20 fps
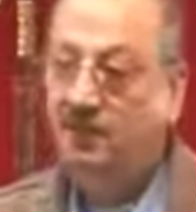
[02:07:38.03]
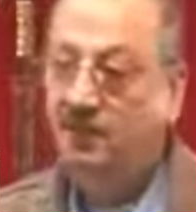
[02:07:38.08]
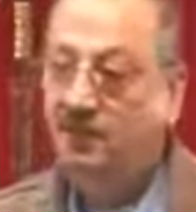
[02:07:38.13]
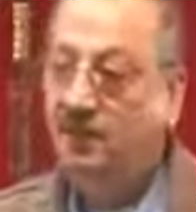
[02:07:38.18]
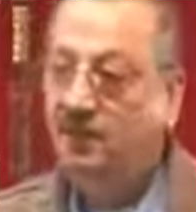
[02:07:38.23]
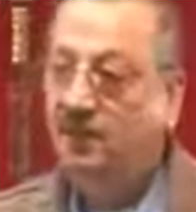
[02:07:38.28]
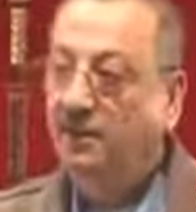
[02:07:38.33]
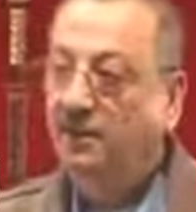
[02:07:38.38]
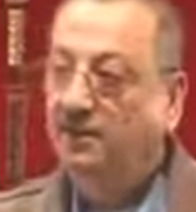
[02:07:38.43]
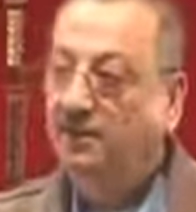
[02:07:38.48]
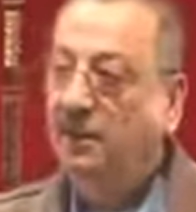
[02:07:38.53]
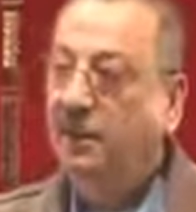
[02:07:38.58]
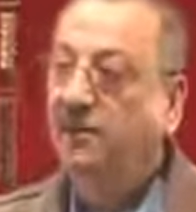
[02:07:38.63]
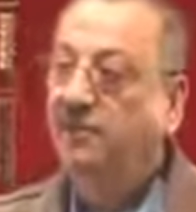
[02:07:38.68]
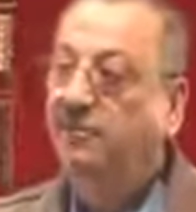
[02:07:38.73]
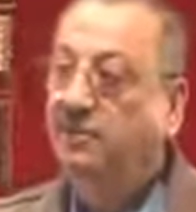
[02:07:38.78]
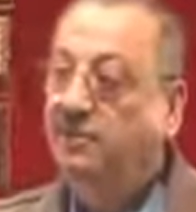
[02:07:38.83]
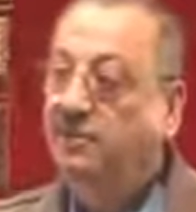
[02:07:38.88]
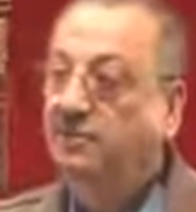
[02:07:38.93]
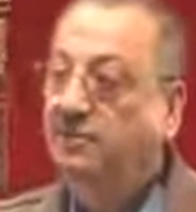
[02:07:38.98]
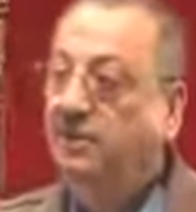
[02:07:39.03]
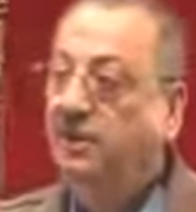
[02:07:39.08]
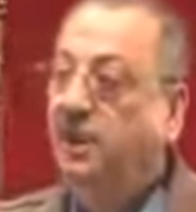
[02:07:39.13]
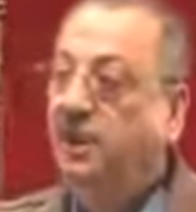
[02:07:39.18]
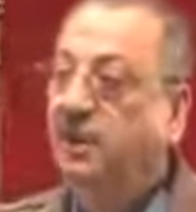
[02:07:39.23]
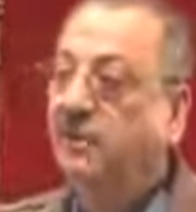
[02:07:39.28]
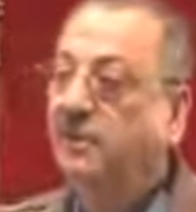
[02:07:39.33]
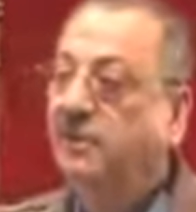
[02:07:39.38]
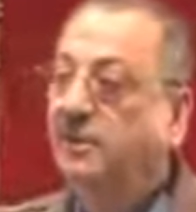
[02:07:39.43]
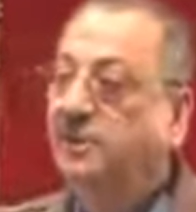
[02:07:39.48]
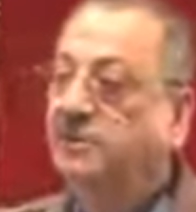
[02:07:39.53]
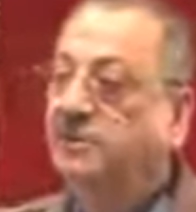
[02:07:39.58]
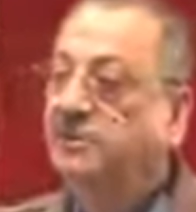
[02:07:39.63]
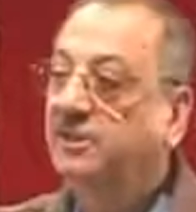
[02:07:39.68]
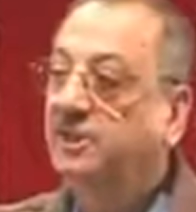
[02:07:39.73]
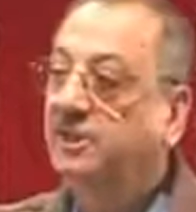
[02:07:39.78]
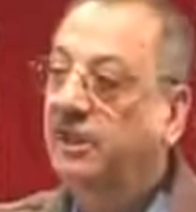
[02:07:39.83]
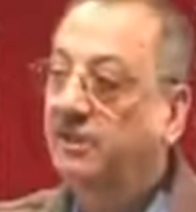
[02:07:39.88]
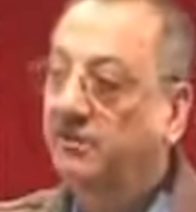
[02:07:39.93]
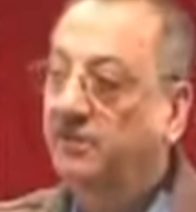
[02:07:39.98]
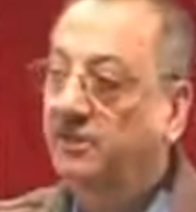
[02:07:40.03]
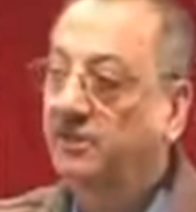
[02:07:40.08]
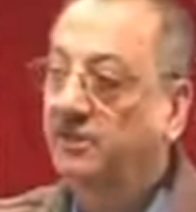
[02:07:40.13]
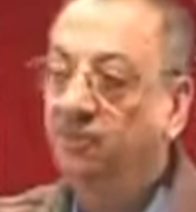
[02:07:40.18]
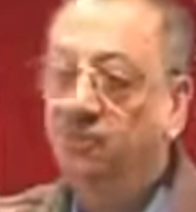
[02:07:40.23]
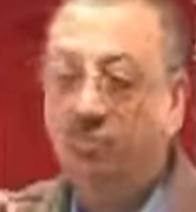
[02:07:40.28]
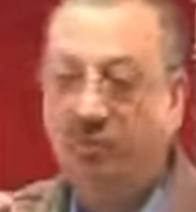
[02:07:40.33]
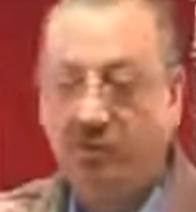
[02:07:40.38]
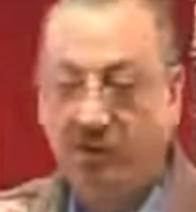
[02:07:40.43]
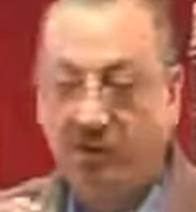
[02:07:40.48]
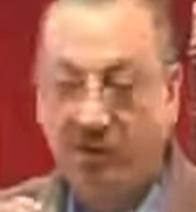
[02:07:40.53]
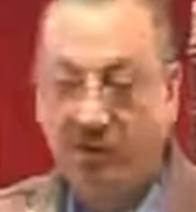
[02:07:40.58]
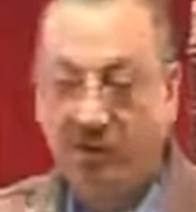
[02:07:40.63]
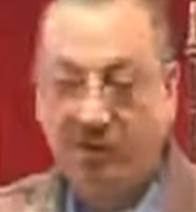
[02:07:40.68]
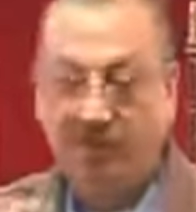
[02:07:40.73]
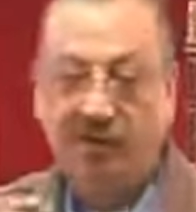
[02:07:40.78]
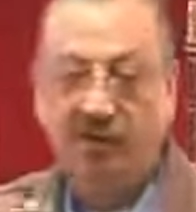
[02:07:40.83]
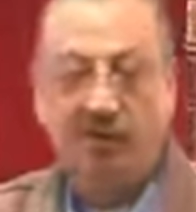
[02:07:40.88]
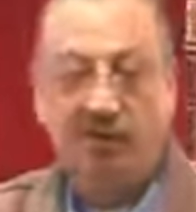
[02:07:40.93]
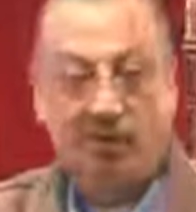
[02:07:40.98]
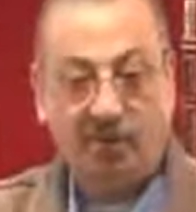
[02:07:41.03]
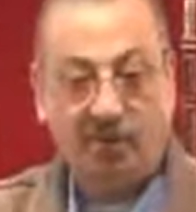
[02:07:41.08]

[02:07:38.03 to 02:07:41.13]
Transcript: They have described each and every word in the Quran.